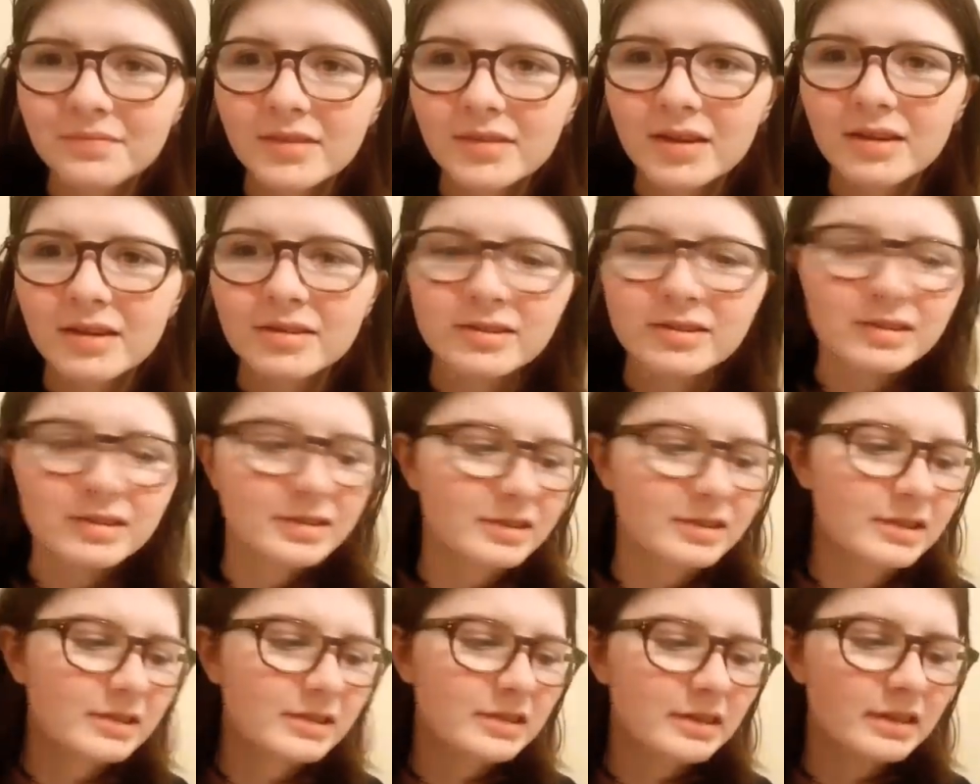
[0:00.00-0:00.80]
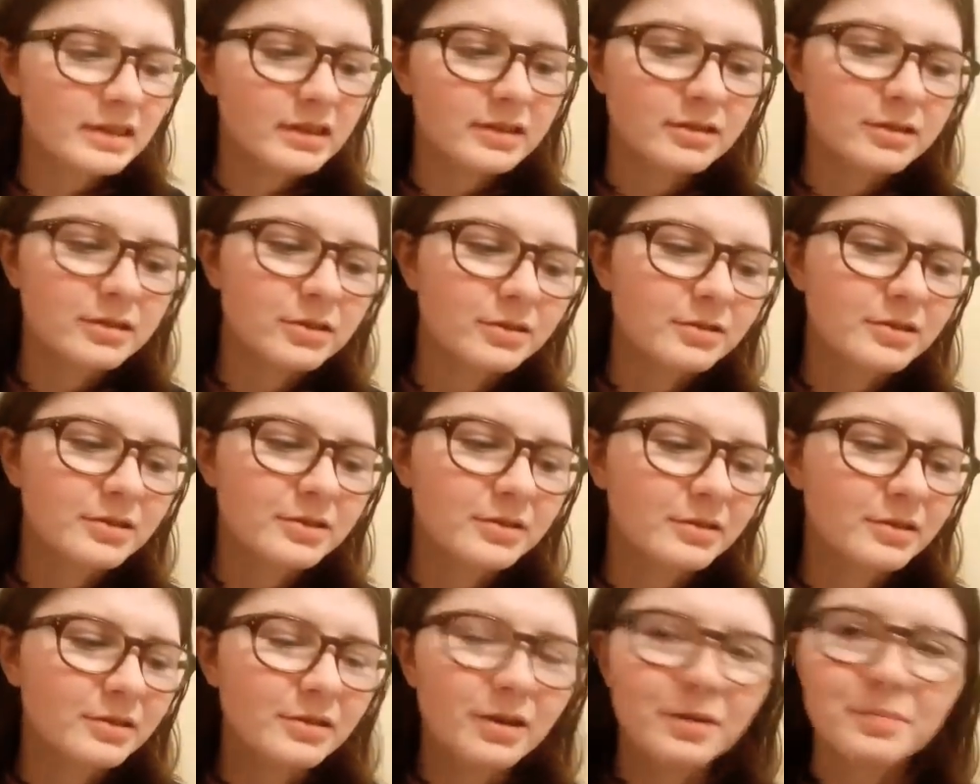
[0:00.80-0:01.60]
Just because I talk to a
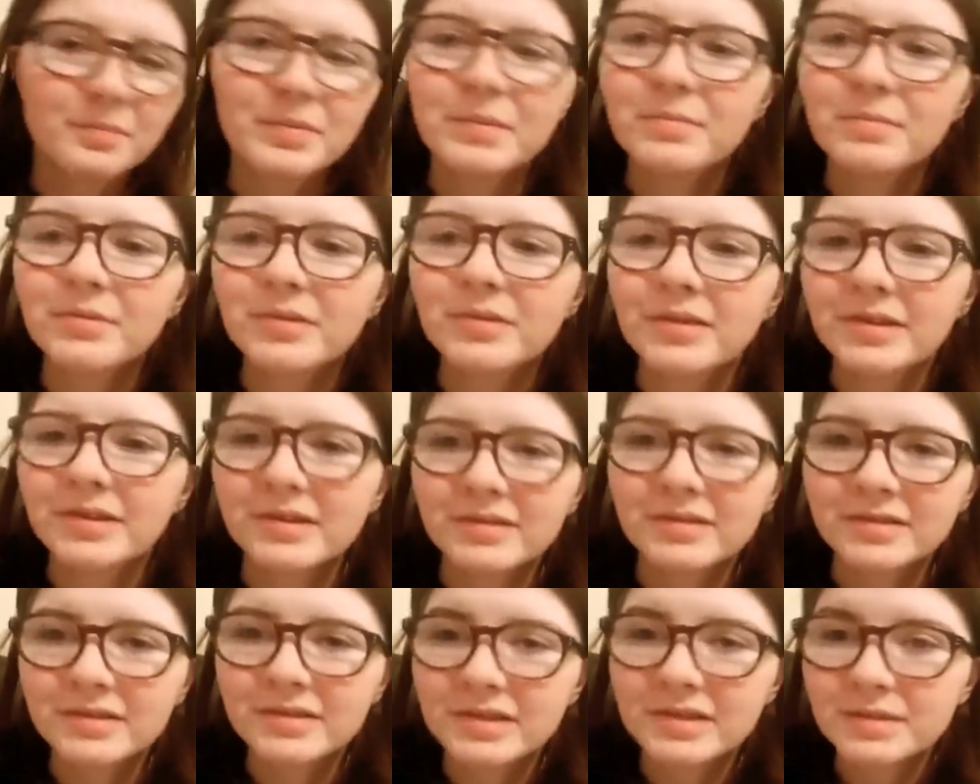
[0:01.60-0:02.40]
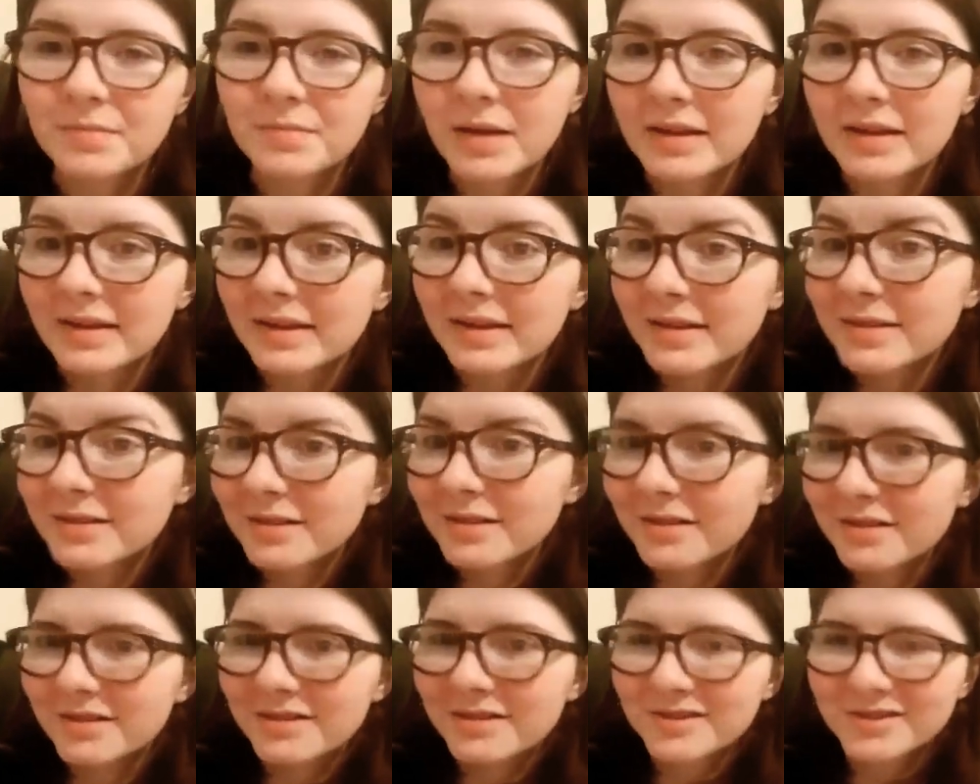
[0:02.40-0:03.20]
lot of people that spelling is not
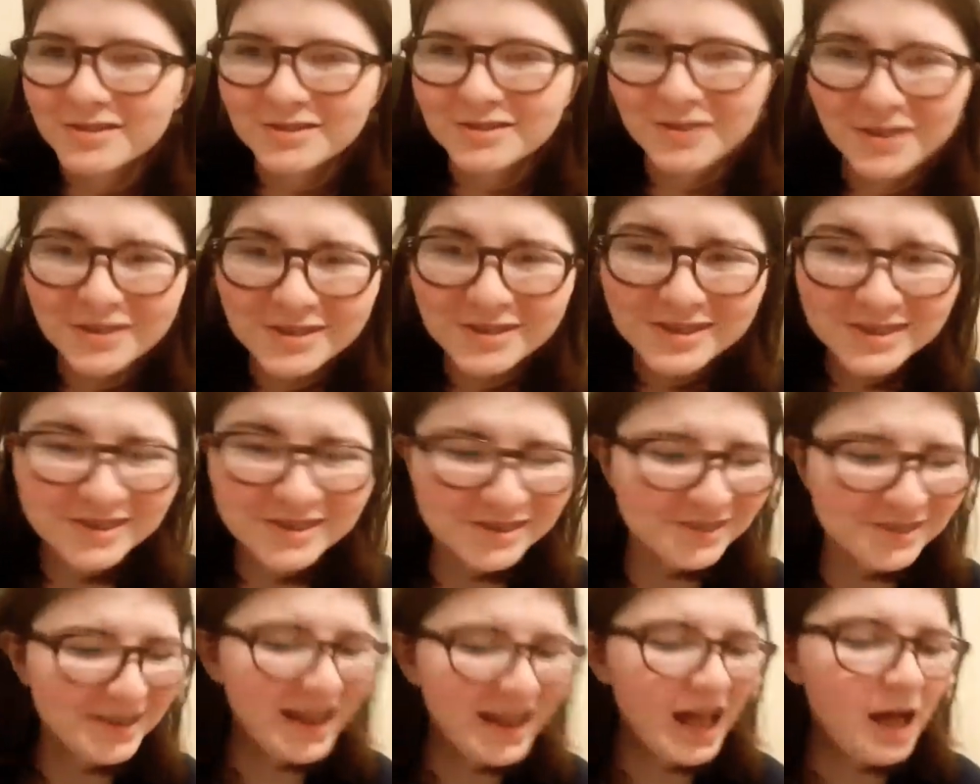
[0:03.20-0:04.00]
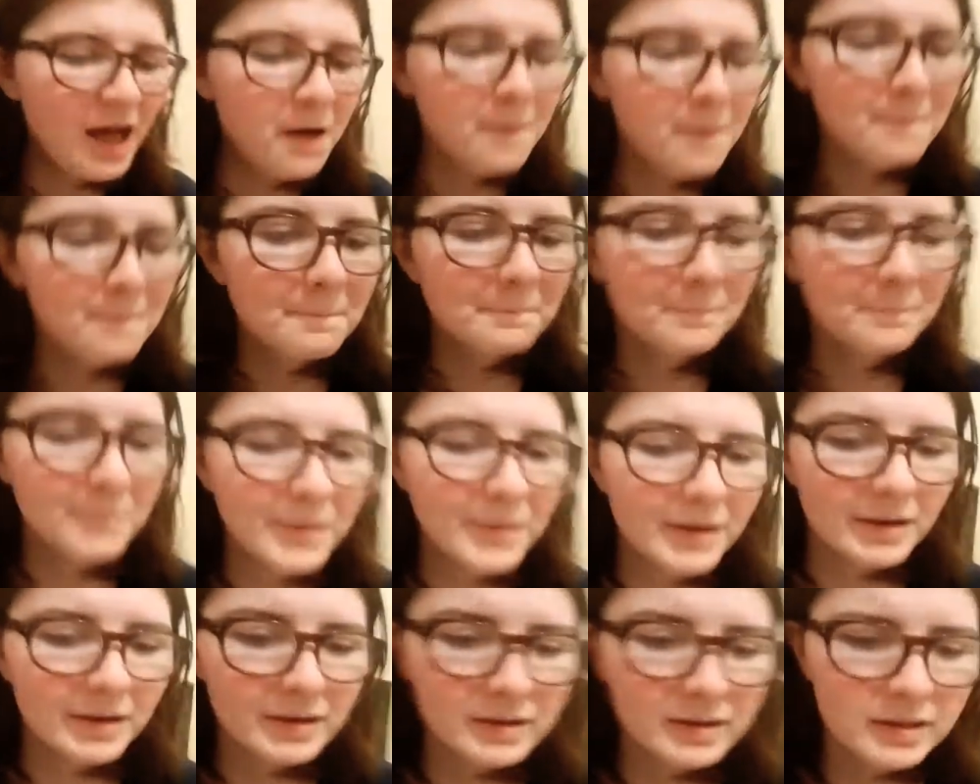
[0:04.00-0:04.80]
their strong suit. But
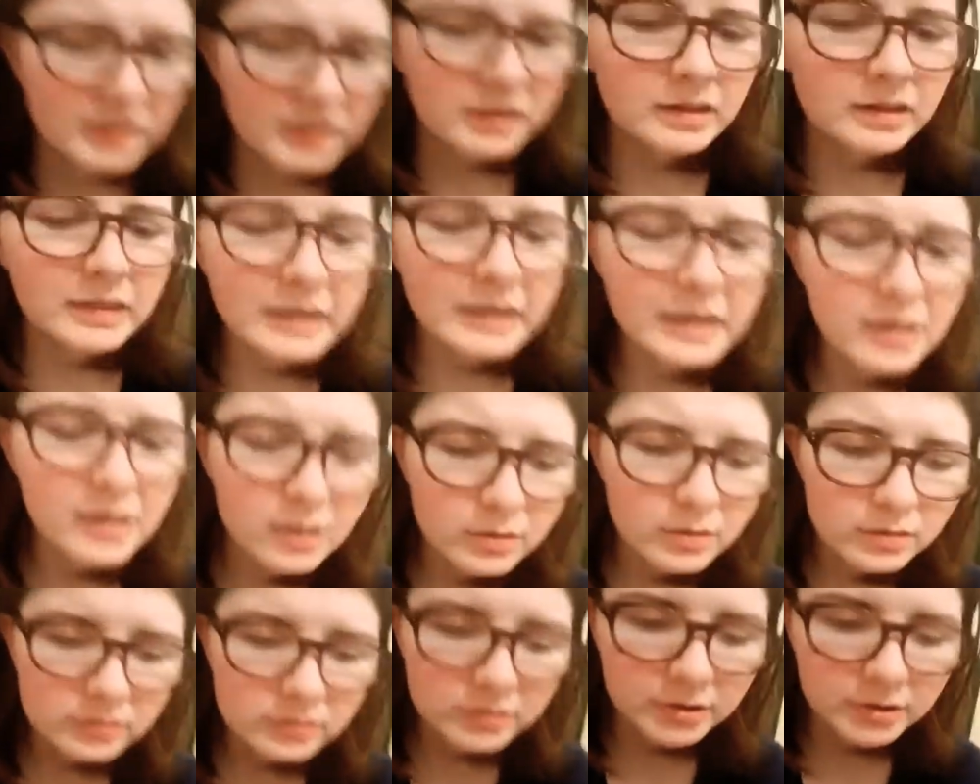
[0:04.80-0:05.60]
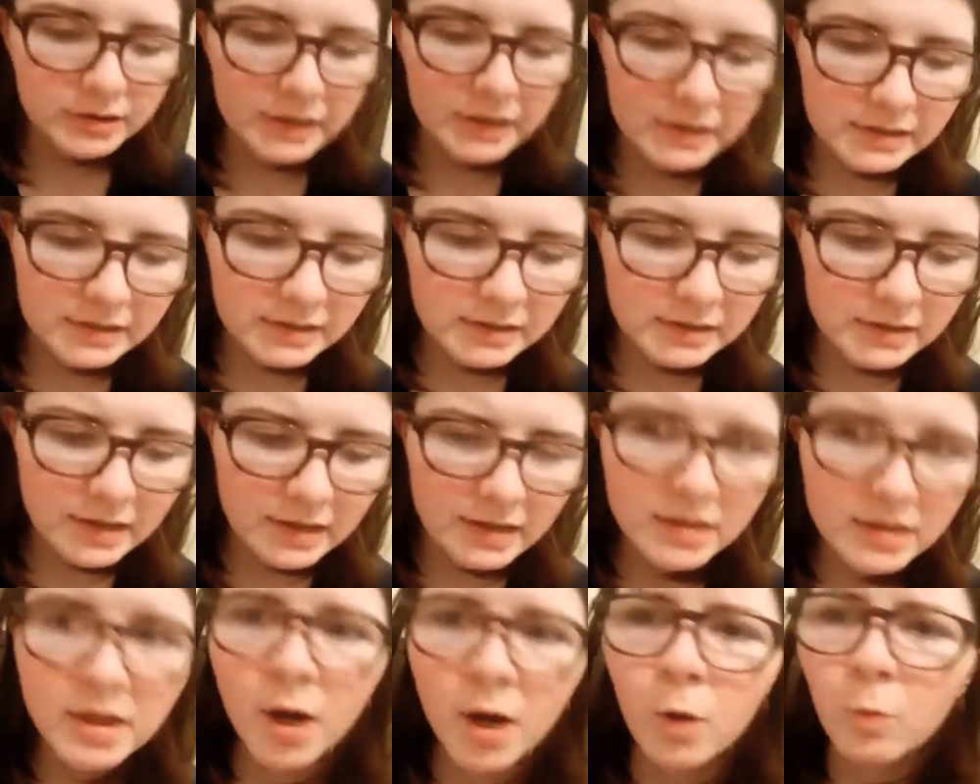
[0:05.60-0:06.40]
Leo, Jason said,
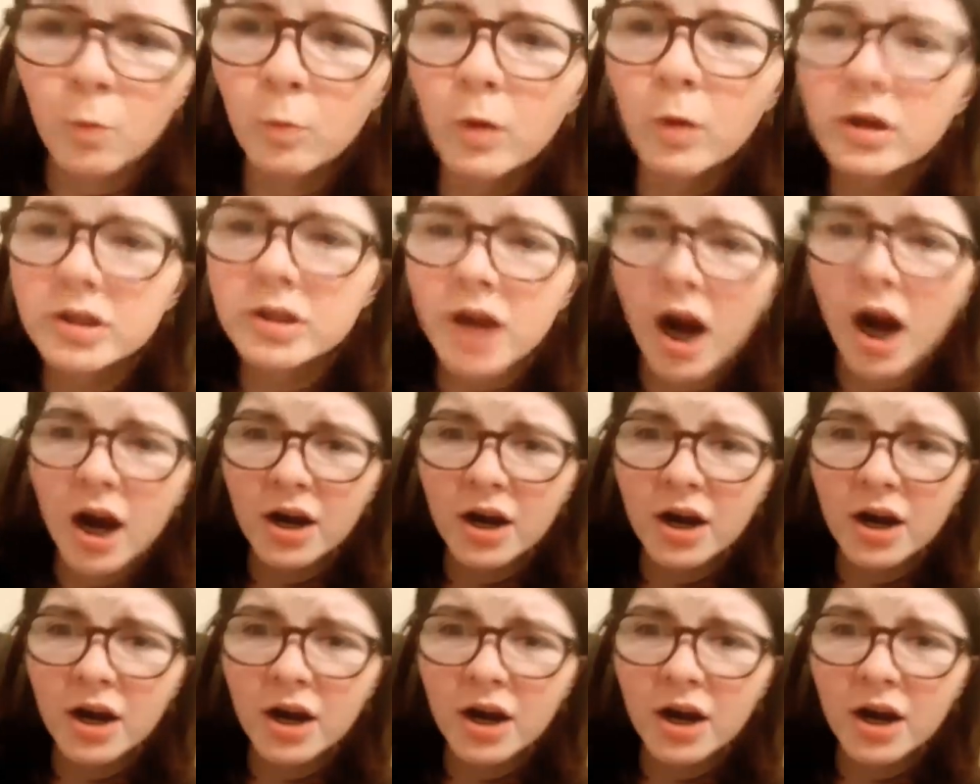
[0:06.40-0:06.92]
what are